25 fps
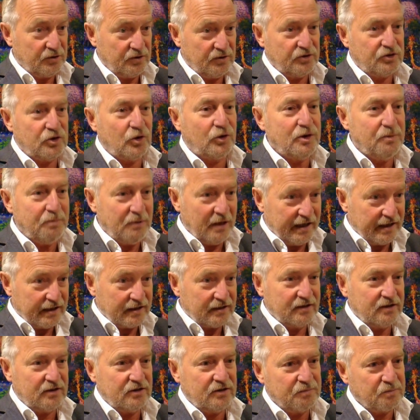Tony Blair,
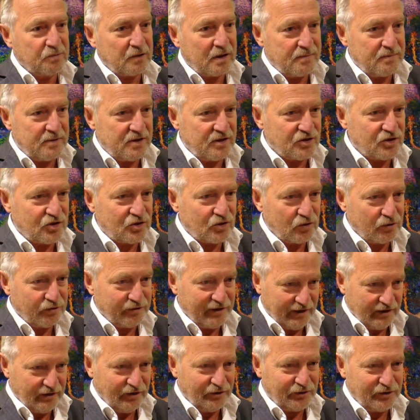the Prime Minister of
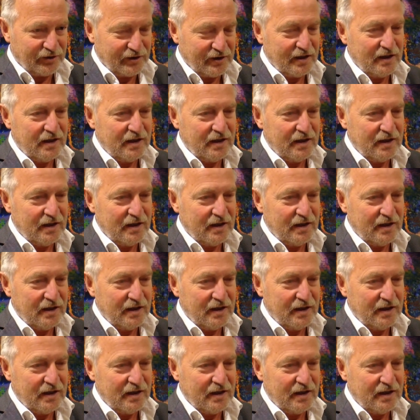England.